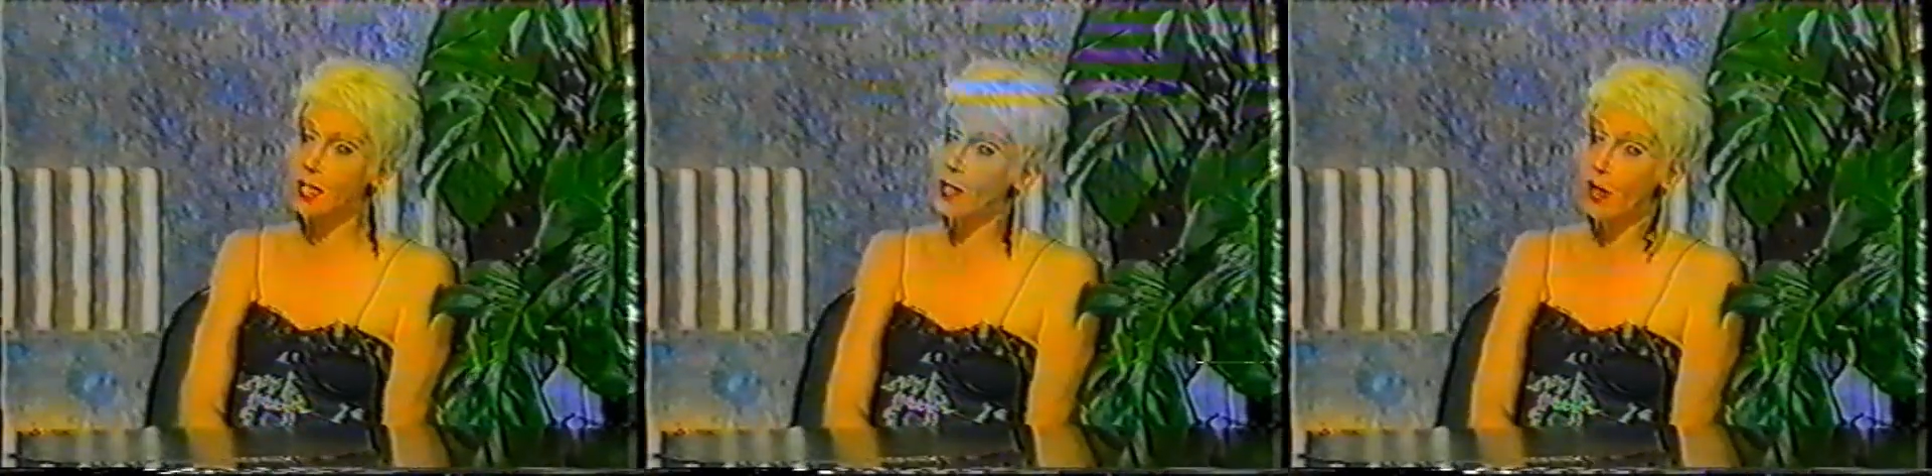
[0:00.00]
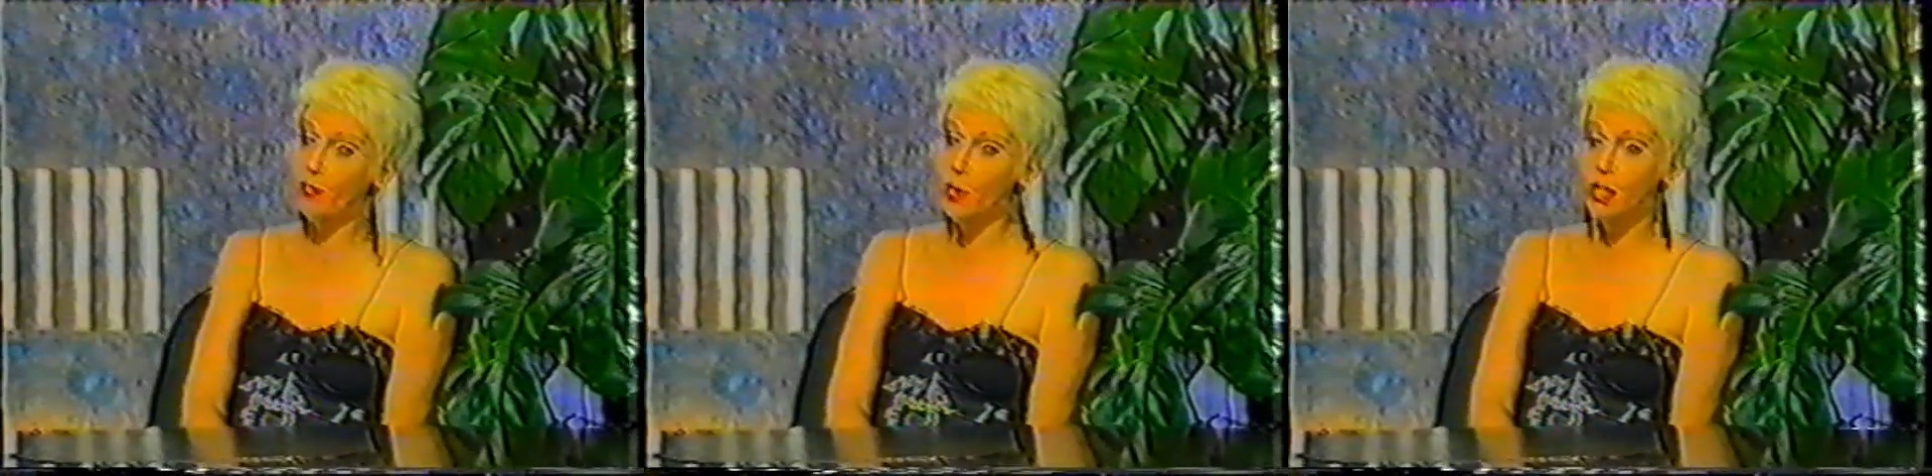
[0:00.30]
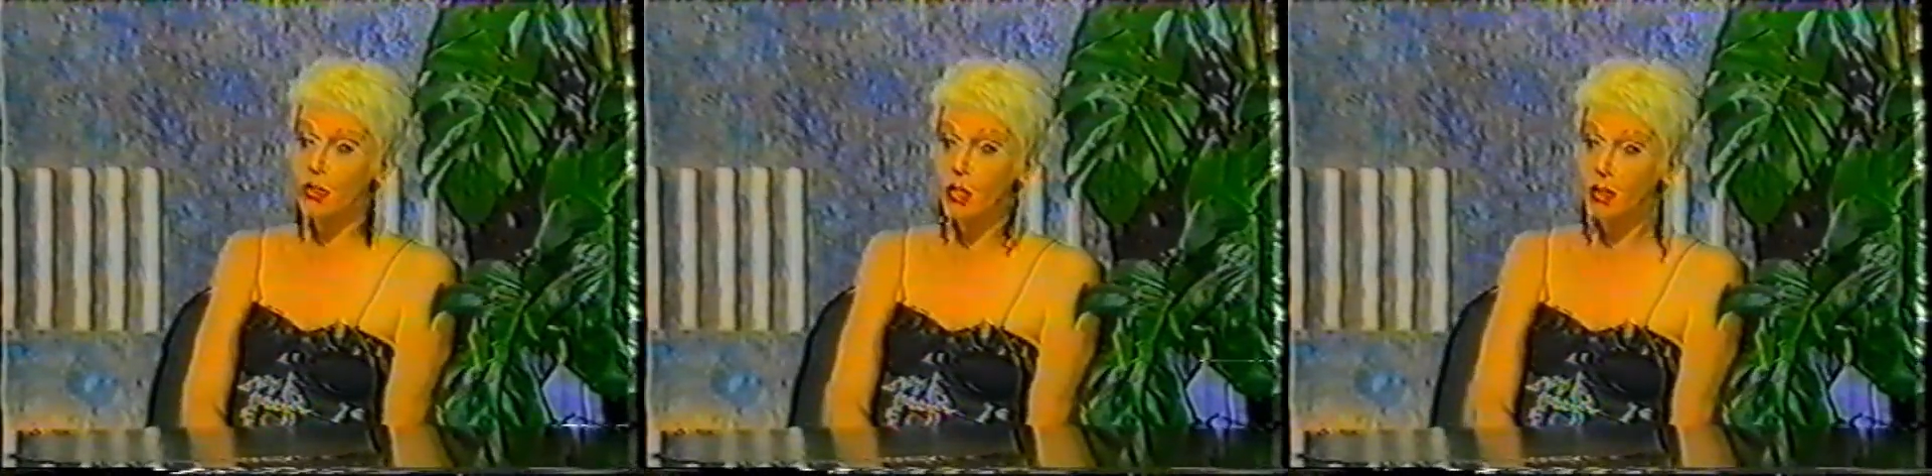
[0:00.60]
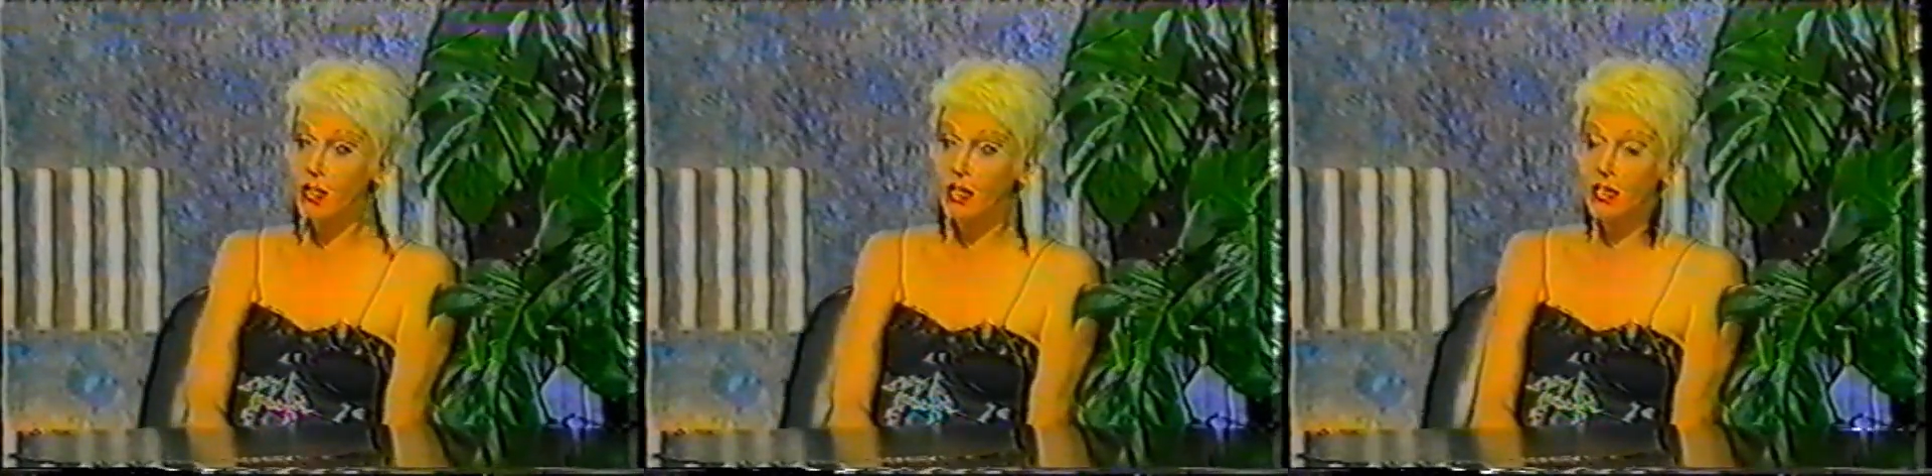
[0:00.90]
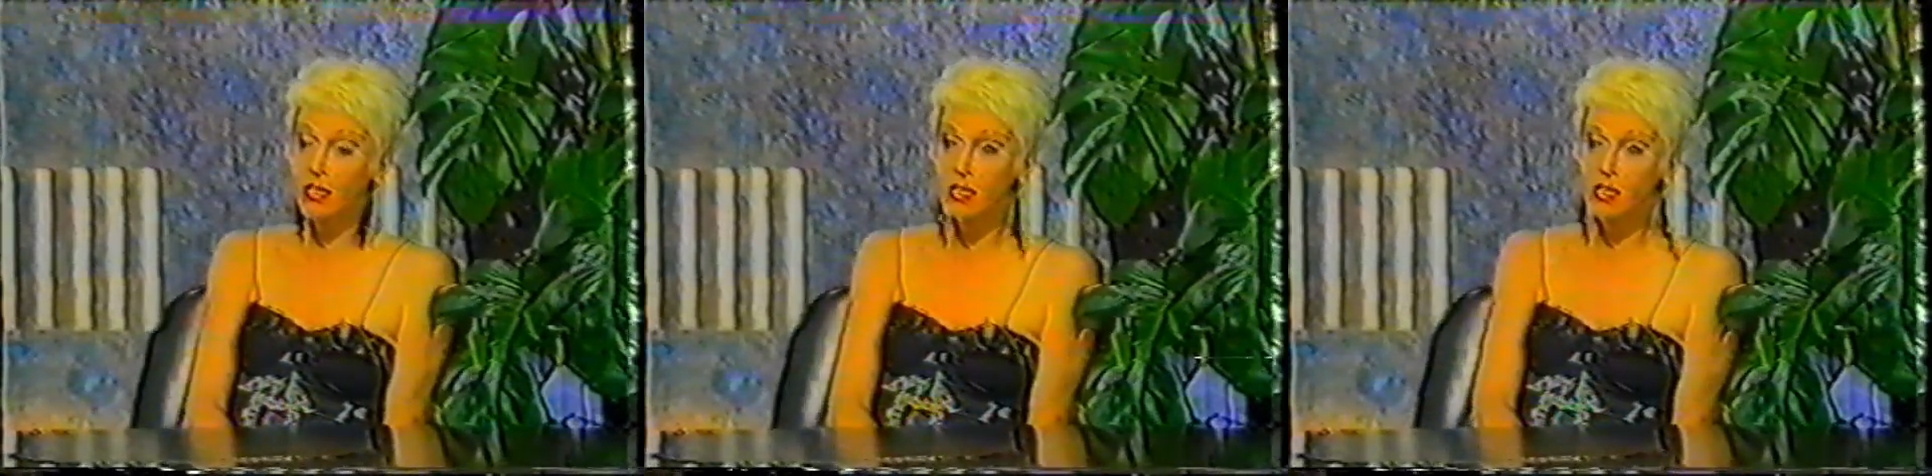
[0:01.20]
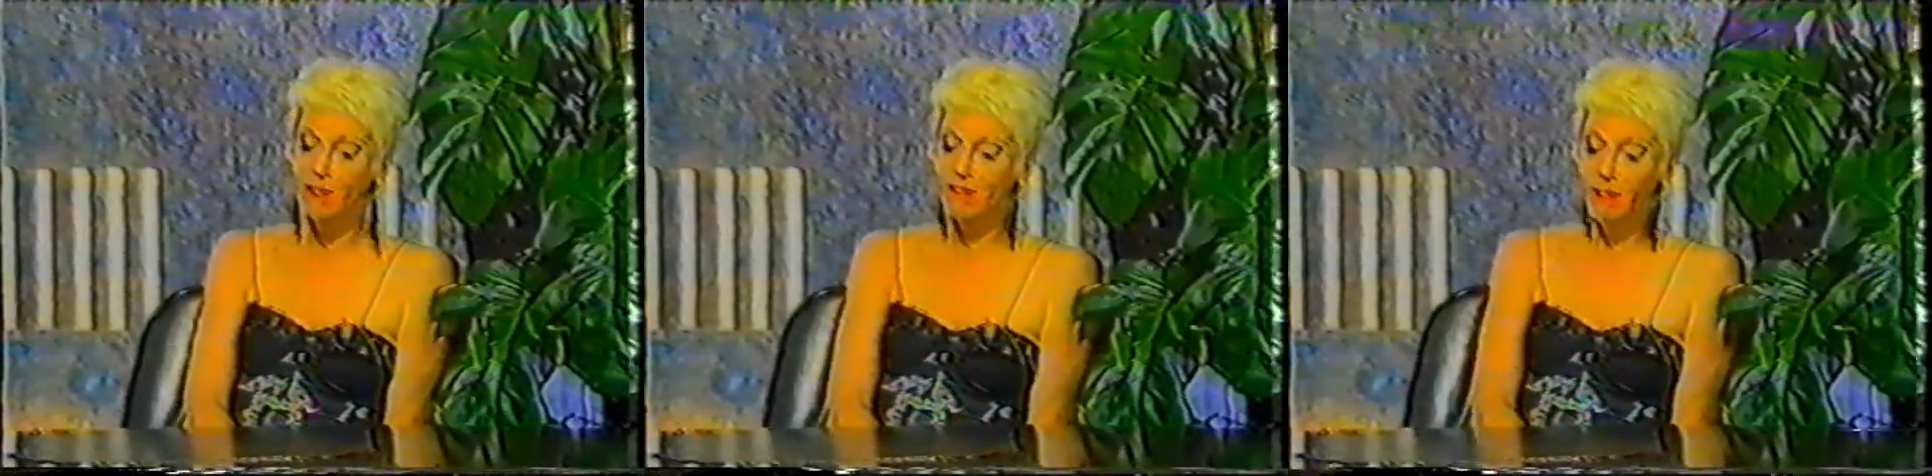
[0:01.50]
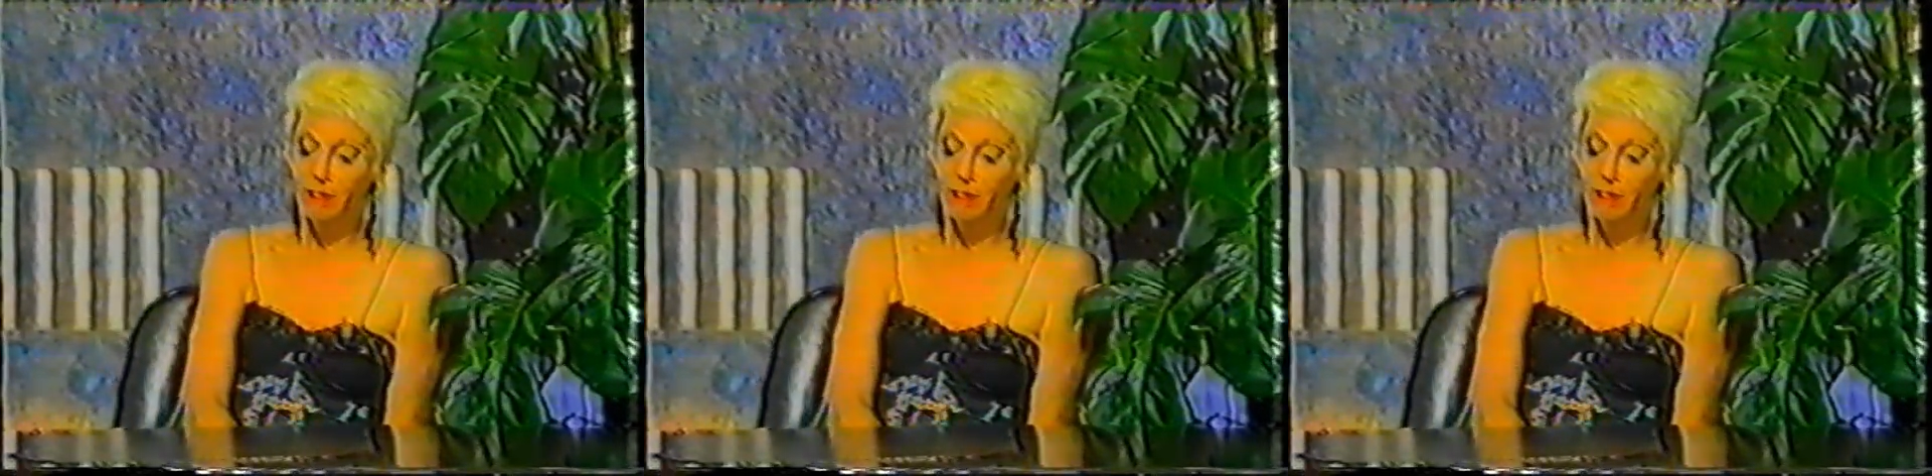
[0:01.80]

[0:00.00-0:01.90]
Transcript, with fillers: and they've been doing theirs.